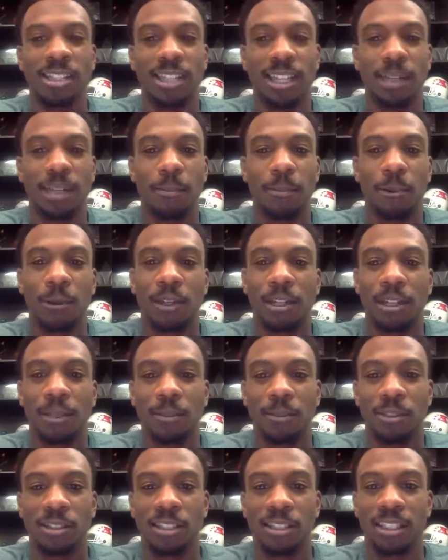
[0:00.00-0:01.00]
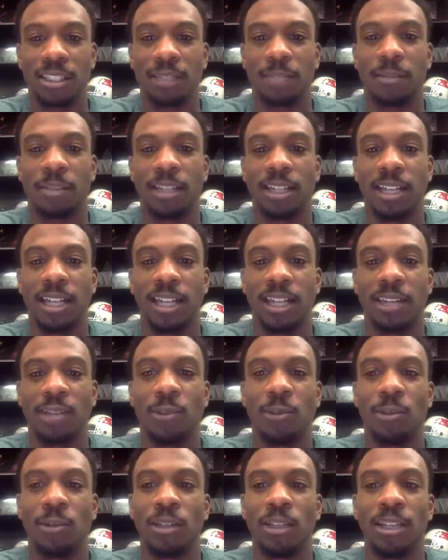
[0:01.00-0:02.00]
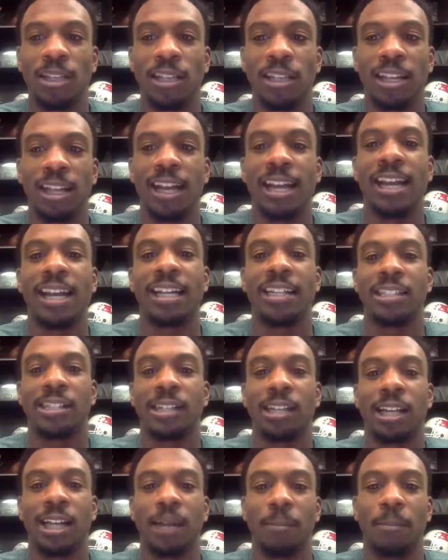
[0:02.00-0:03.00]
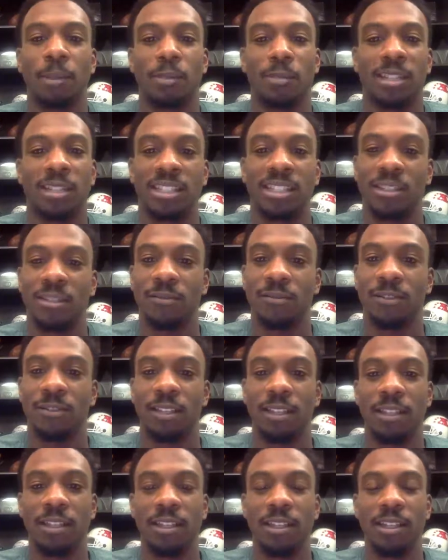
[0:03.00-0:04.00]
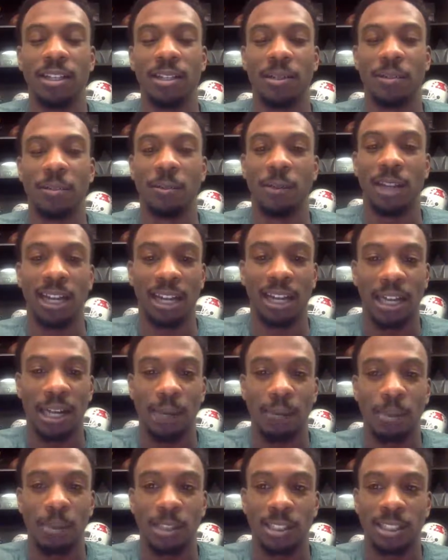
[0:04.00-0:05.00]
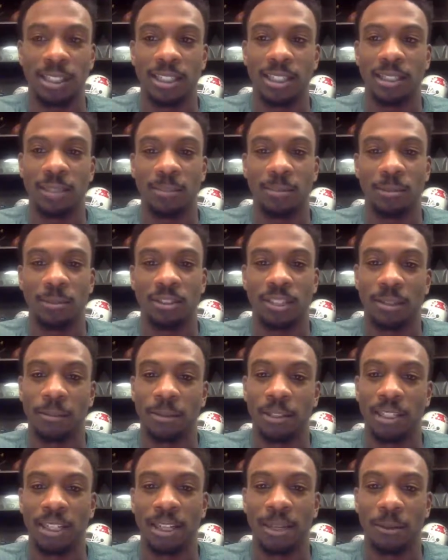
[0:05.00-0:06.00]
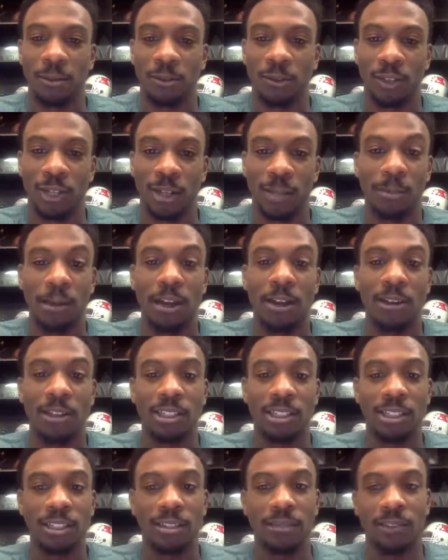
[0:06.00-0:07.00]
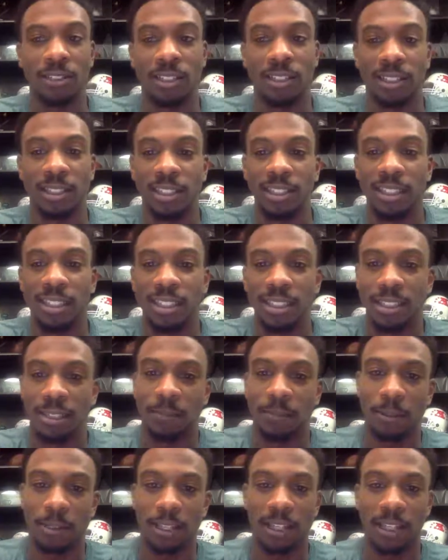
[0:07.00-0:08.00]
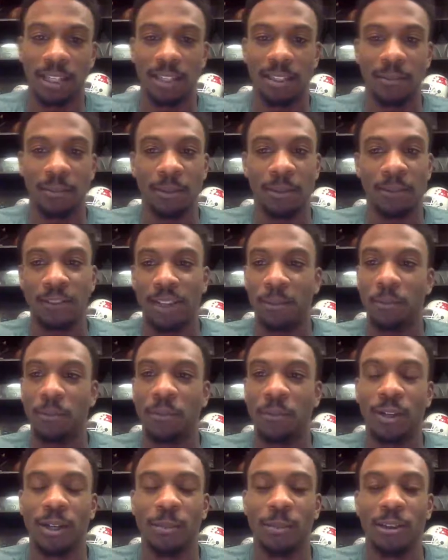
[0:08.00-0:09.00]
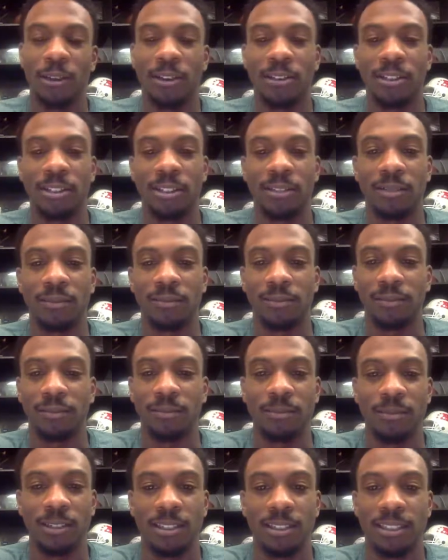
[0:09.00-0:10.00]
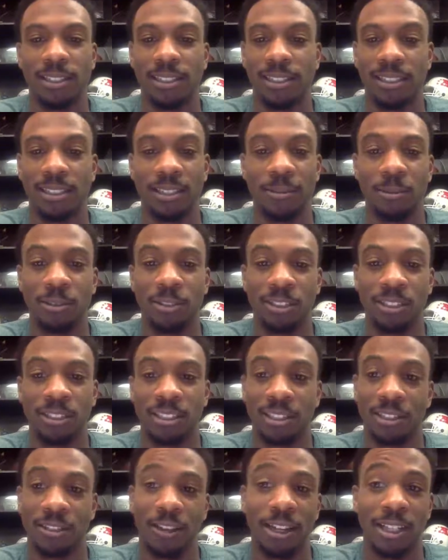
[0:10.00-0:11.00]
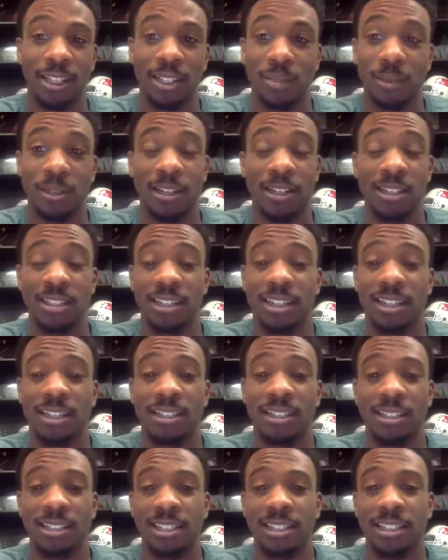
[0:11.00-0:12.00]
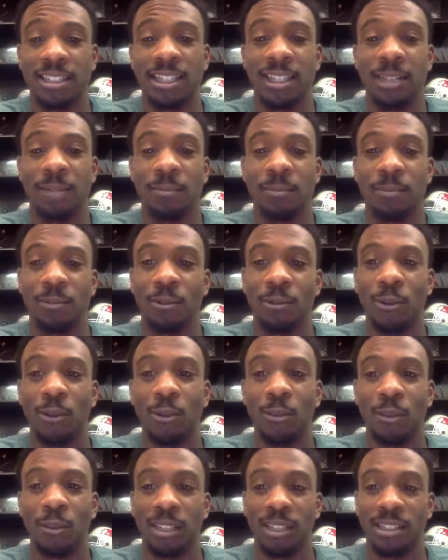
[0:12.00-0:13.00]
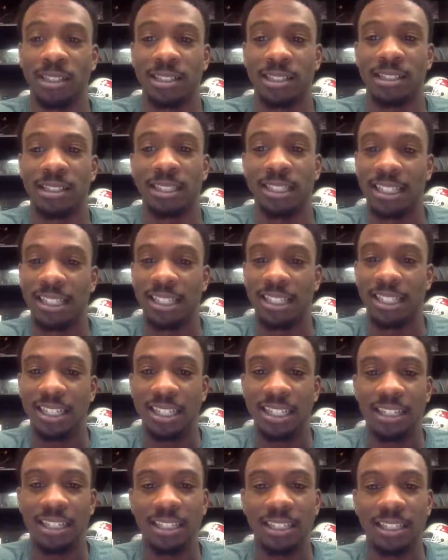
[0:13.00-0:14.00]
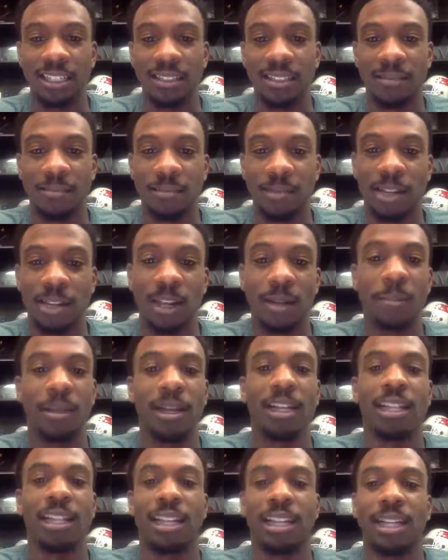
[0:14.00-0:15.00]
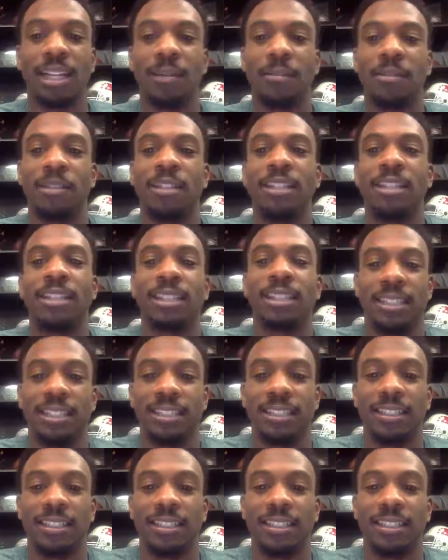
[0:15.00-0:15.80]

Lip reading: a selling point. It was just something that I knew that I had to accomplish myself. And when I accomplished it, it was something that I was very proud of and something that my family was very proud of. And it was just a great experience, honestly, and it helped groom me into the young man that I am today.